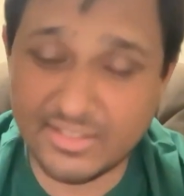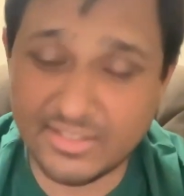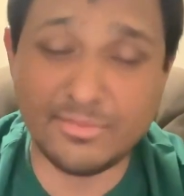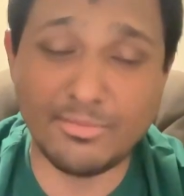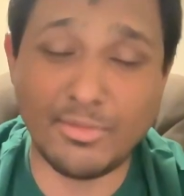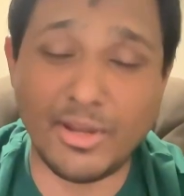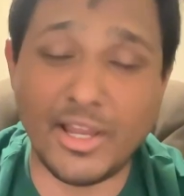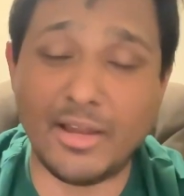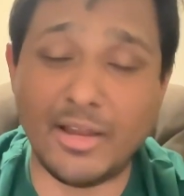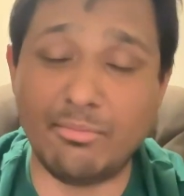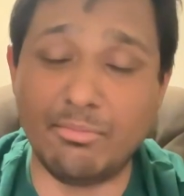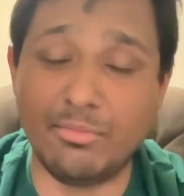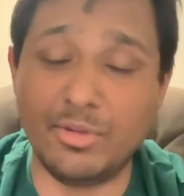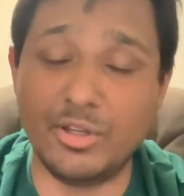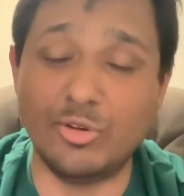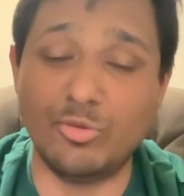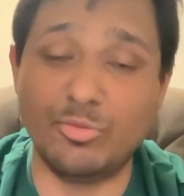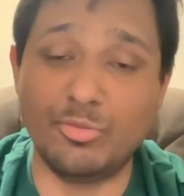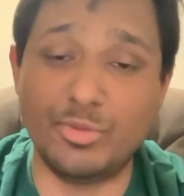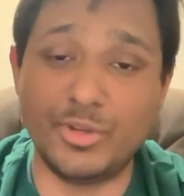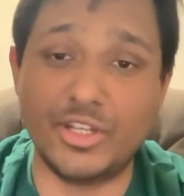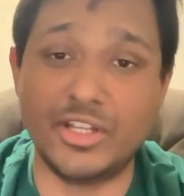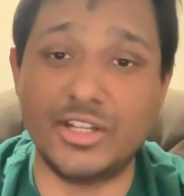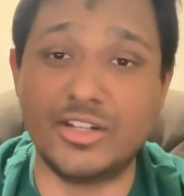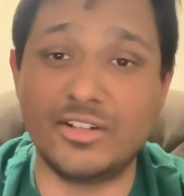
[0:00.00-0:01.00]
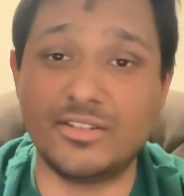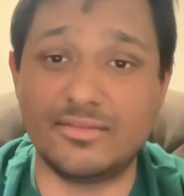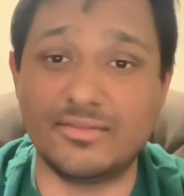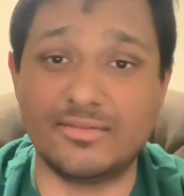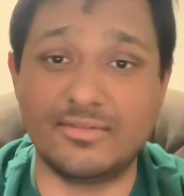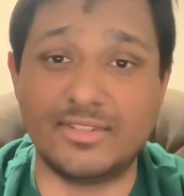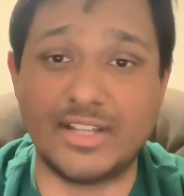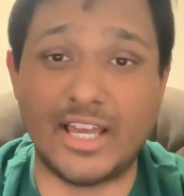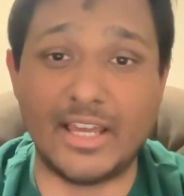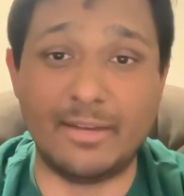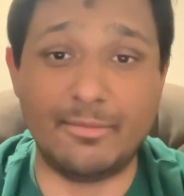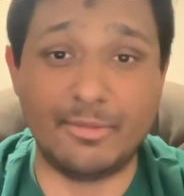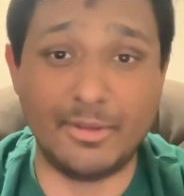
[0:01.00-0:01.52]
is my humble opinion.
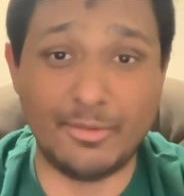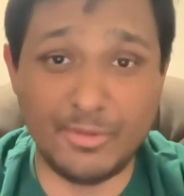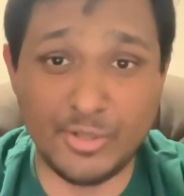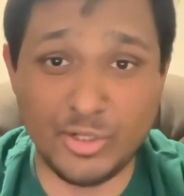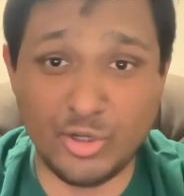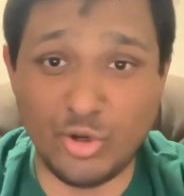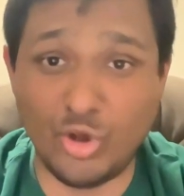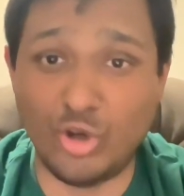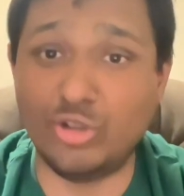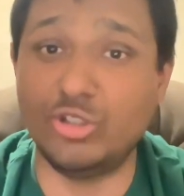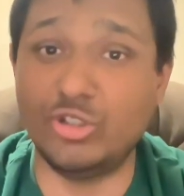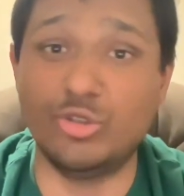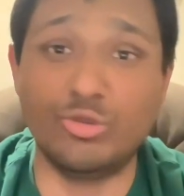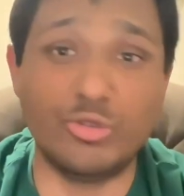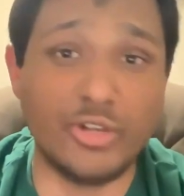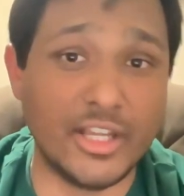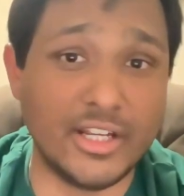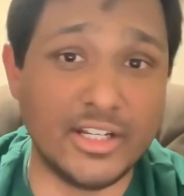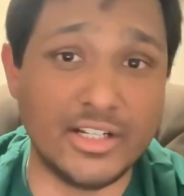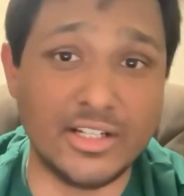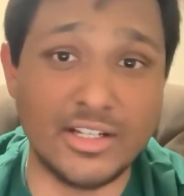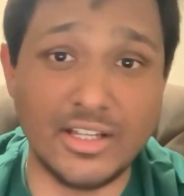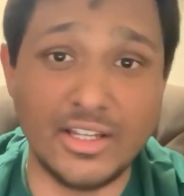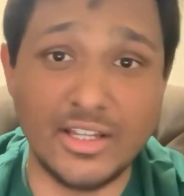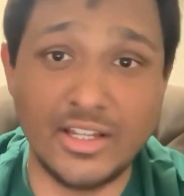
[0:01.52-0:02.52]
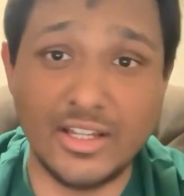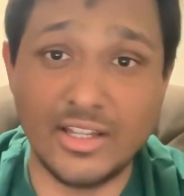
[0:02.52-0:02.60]
I may be wrong. You can